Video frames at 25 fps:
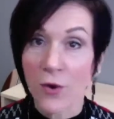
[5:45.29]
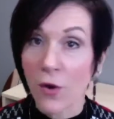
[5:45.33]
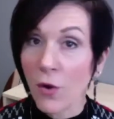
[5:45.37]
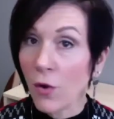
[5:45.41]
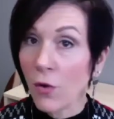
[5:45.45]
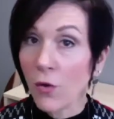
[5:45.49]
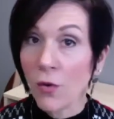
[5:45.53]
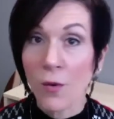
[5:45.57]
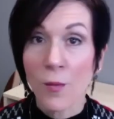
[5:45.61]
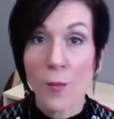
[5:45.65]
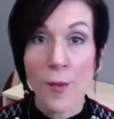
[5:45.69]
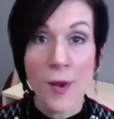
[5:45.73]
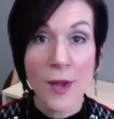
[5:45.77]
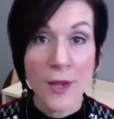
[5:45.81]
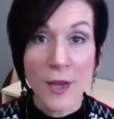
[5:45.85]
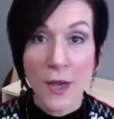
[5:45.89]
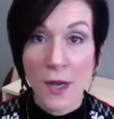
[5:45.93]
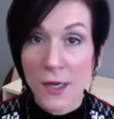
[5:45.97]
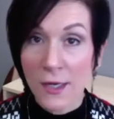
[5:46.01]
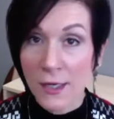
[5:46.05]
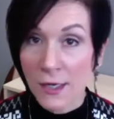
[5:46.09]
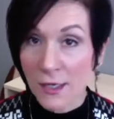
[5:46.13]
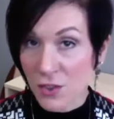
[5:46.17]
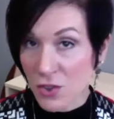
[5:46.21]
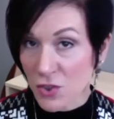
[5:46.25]
Oh my
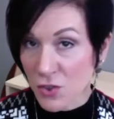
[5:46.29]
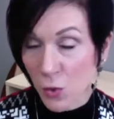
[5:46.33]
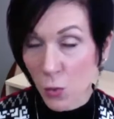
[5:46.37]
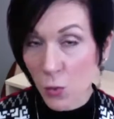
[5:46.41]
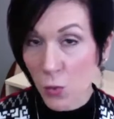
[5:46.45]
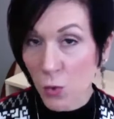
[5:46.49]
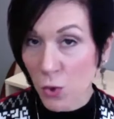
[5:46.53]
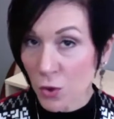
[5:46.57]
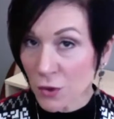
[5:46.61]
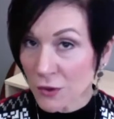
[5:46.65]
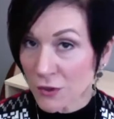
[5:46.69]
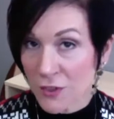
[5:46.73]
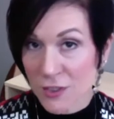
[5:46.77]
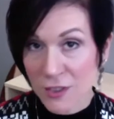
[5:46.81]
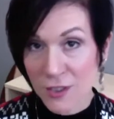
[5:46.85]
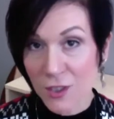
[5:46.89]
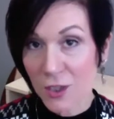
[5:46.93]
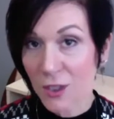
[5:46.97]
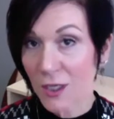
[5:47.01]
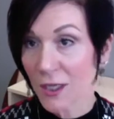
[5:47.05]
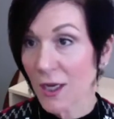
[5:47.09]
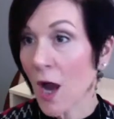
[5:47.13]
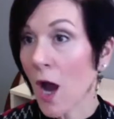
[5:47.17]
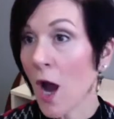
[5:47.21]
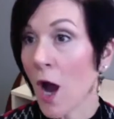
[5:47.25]
gosh, the world is
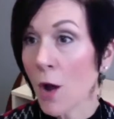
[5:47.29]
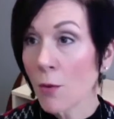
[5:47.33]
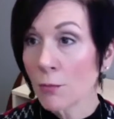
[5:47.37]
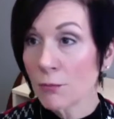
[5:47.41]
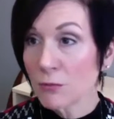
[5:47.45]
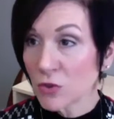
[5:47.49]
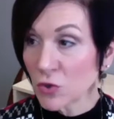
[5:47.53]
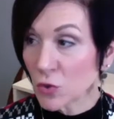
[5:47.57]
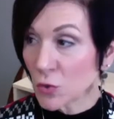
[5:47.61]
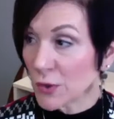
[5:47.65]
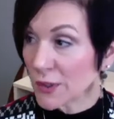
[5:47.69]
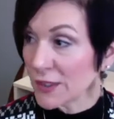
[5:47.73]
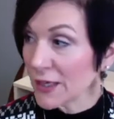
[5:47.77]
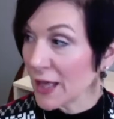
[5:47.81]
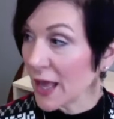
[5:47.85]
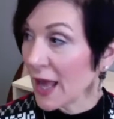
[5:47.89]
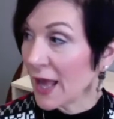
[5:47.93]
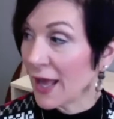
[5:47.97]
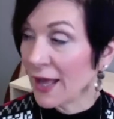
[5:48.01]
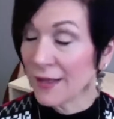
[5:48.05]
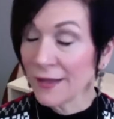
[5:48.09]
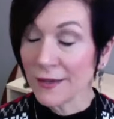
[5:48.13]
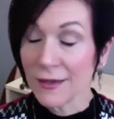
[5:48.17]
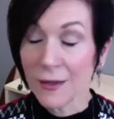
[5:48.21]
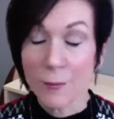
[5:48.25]
going to come to an end.